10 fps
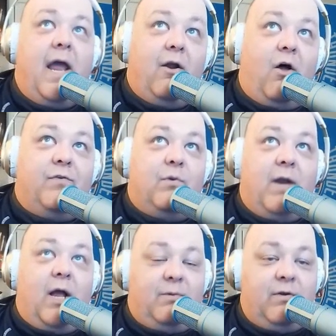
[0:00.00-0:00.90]
It also
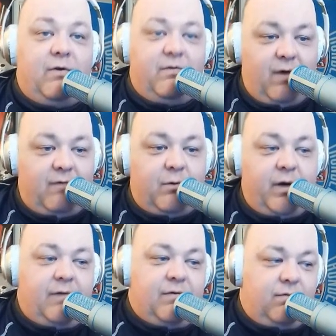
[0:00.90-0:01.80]
would help too if
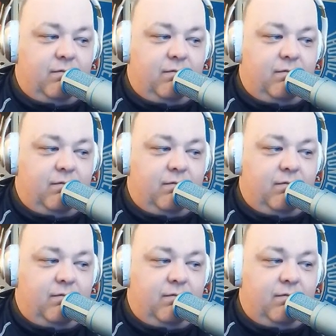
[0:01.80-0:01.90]
referees